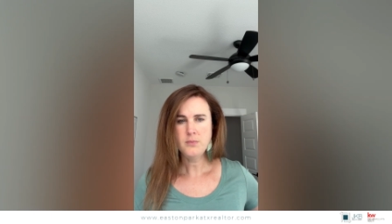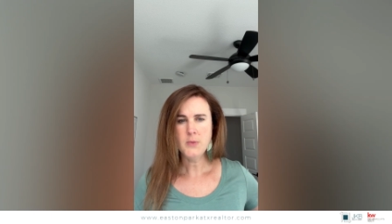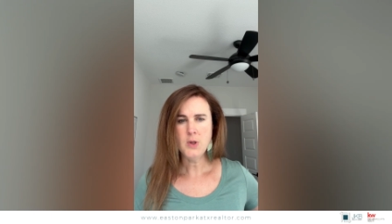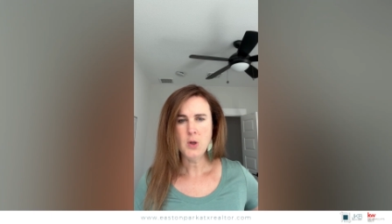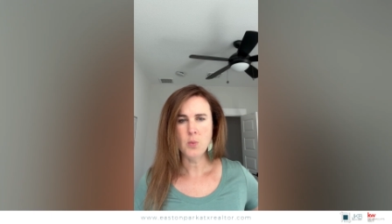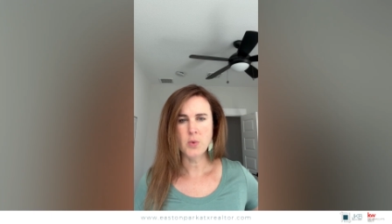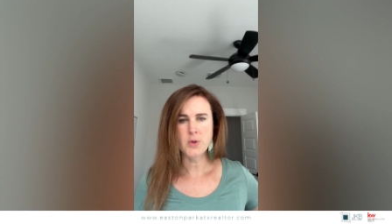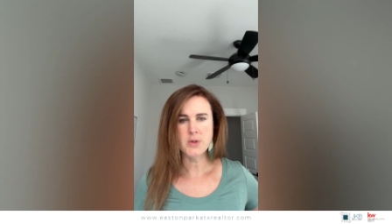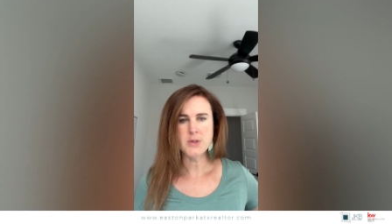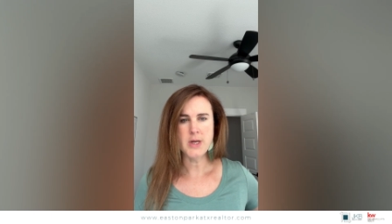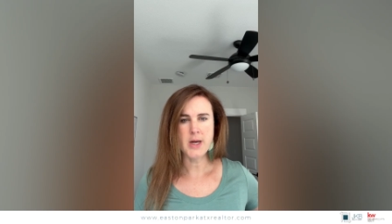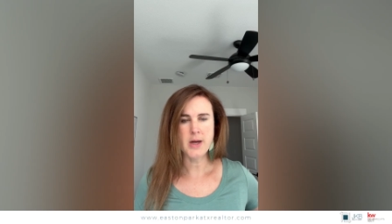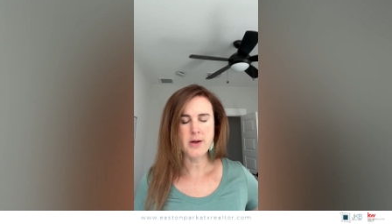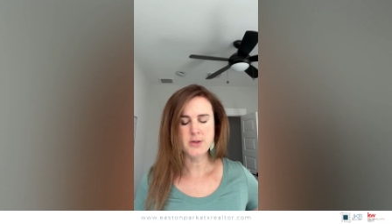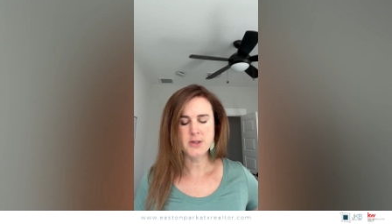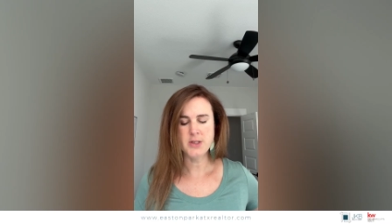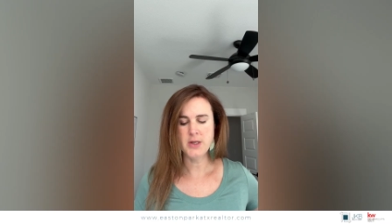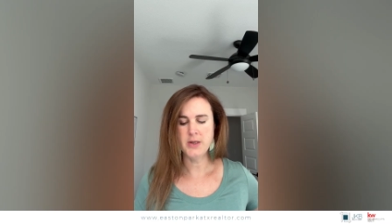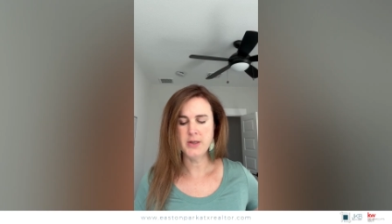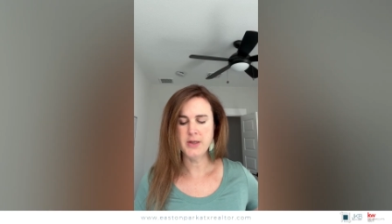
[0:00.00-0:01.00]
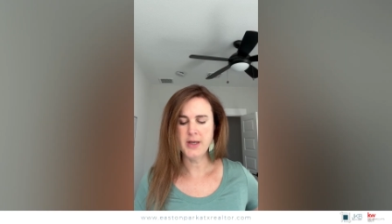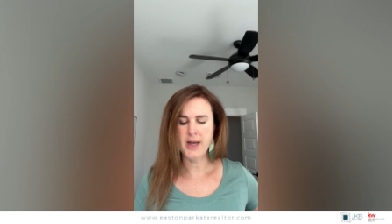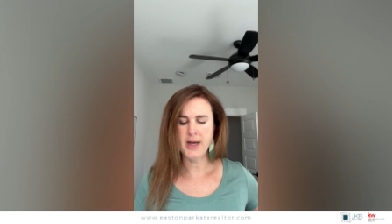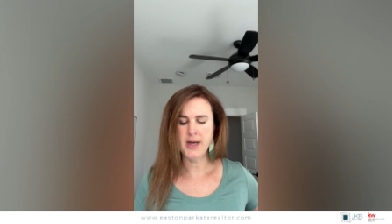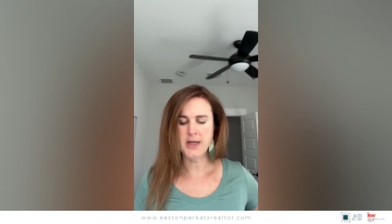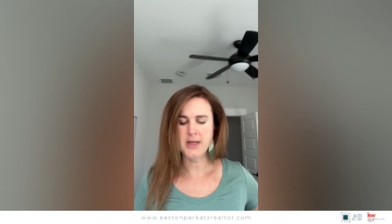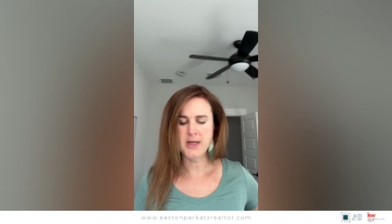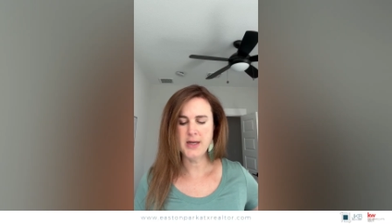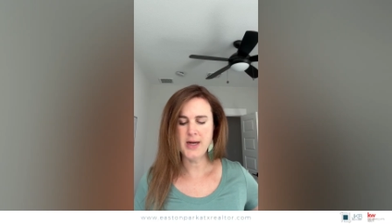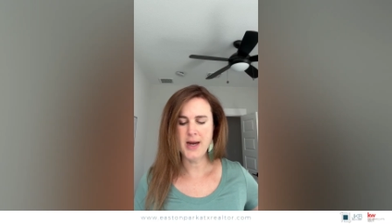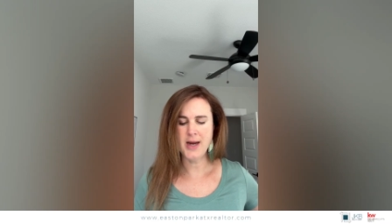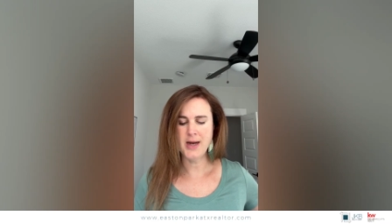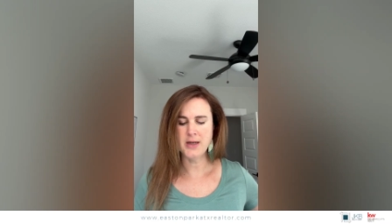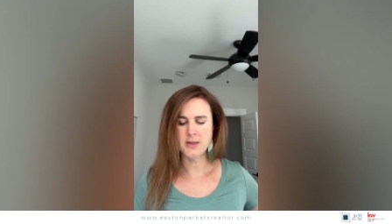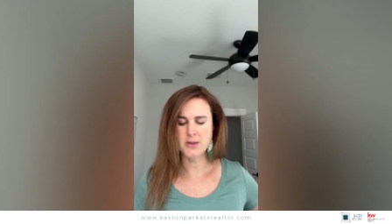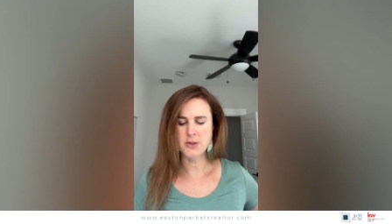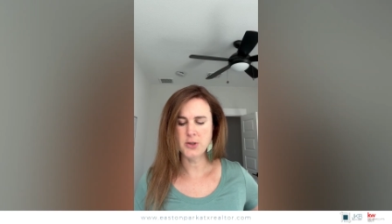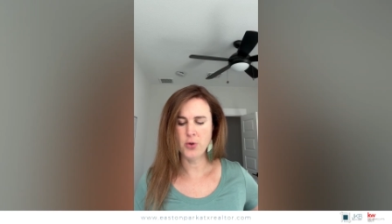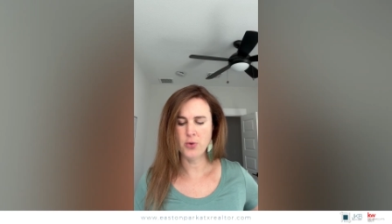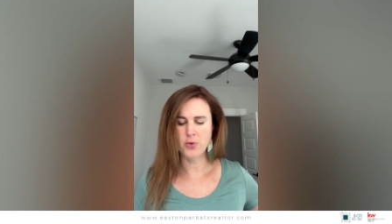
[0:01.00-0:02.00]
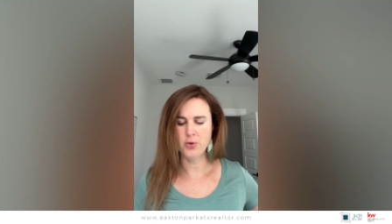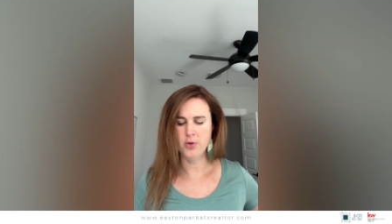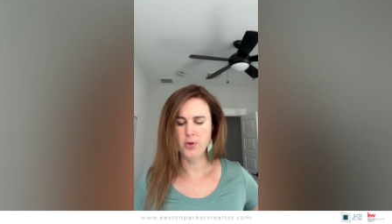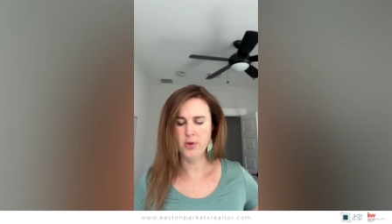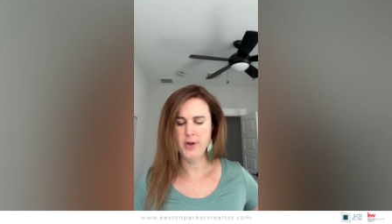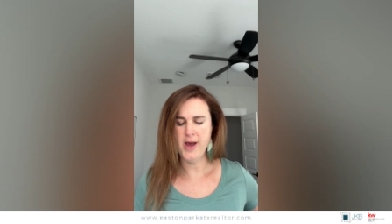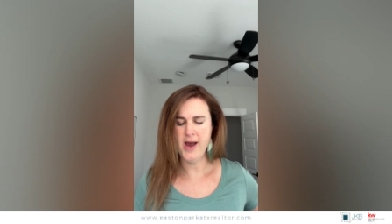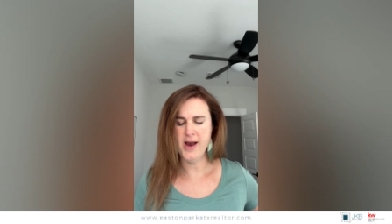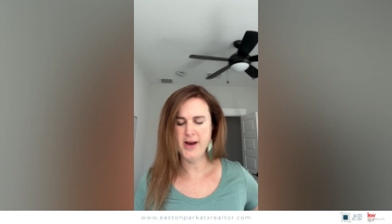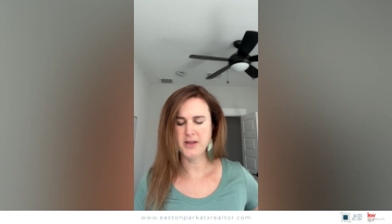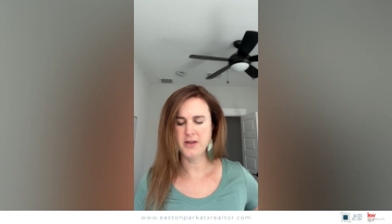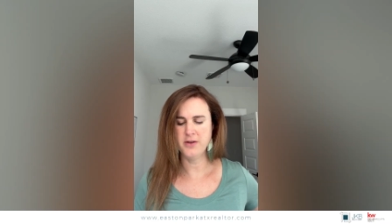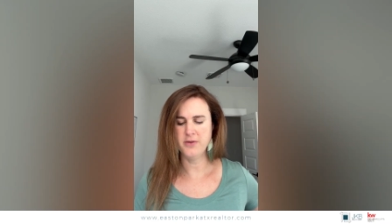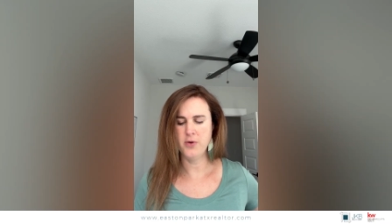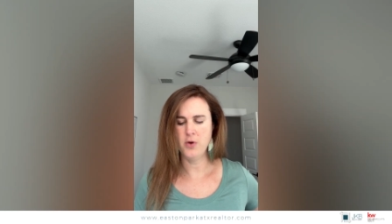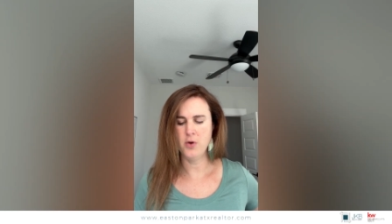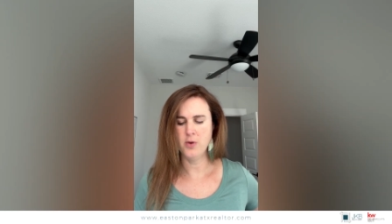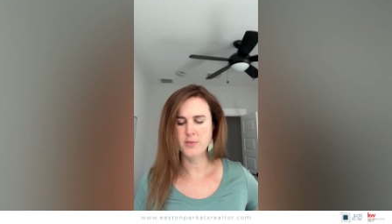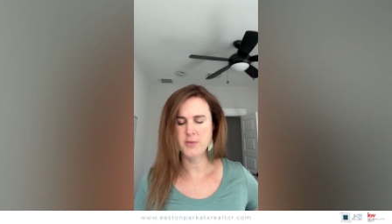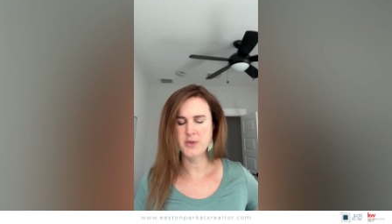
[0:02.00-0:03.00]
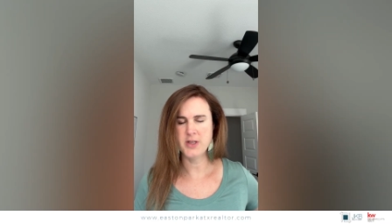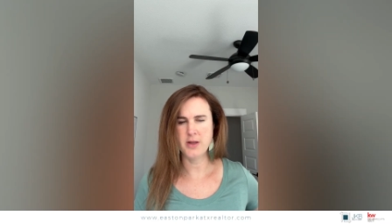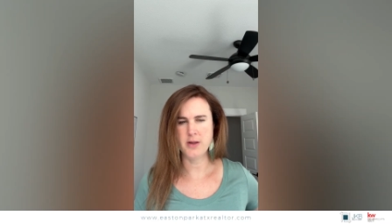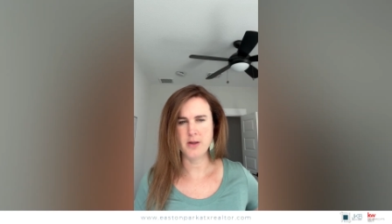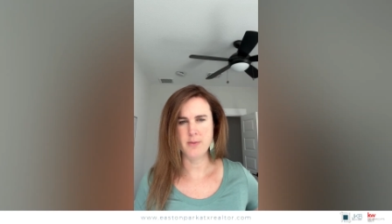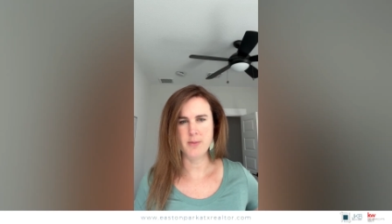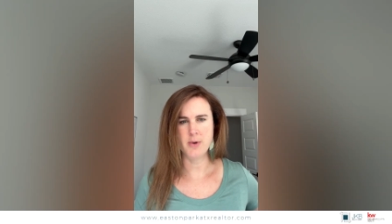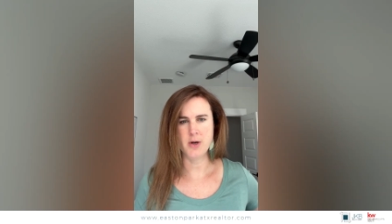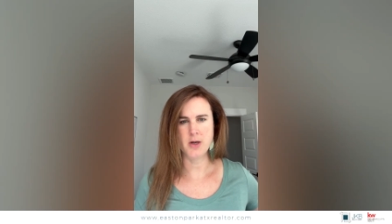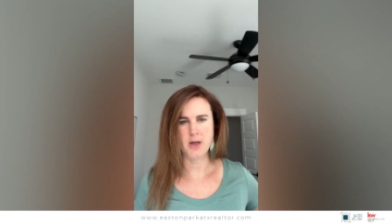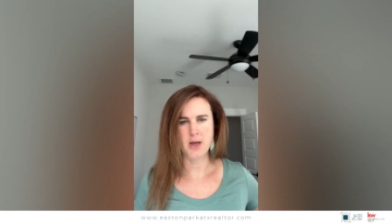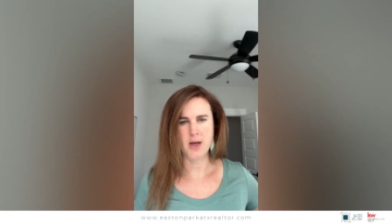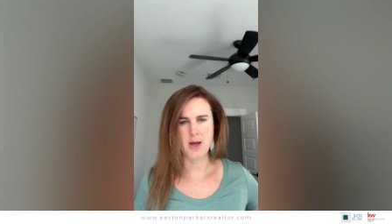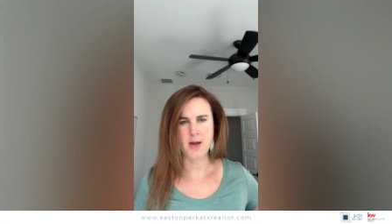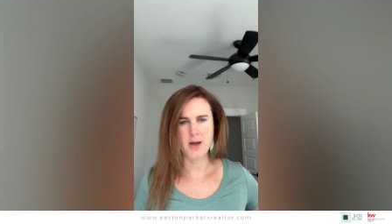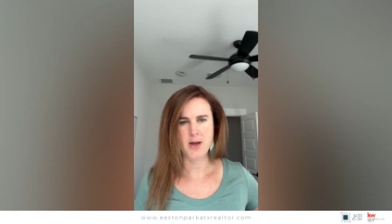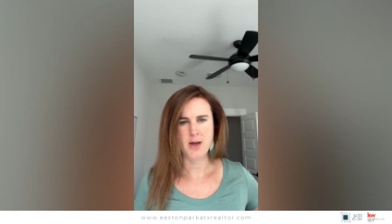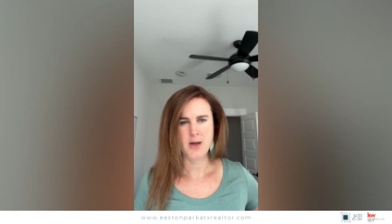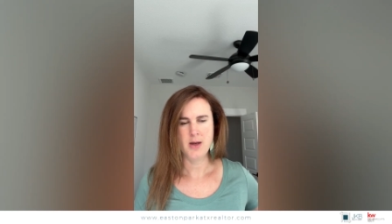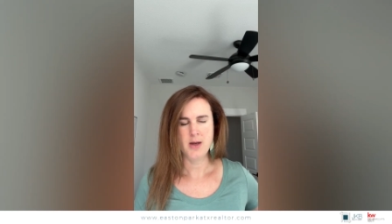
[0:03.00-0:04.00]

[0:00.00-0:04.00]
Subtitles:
We're down to 98 total active homes on the market